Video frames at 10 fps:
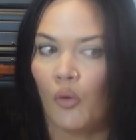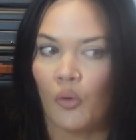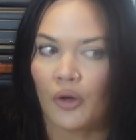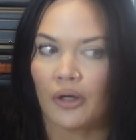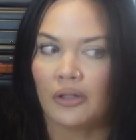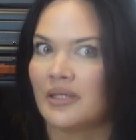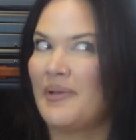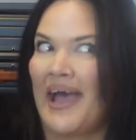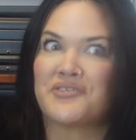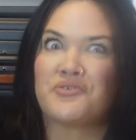or
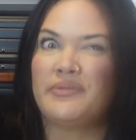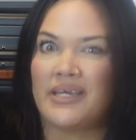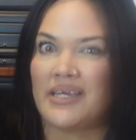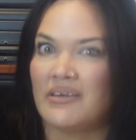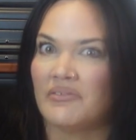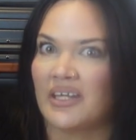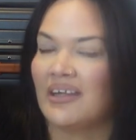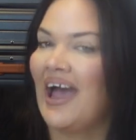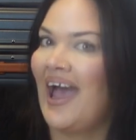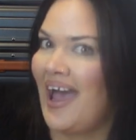bags would be even
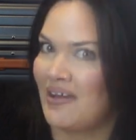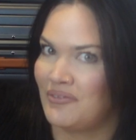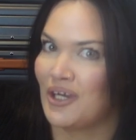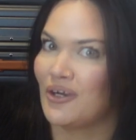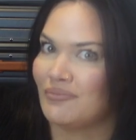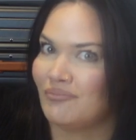heavier.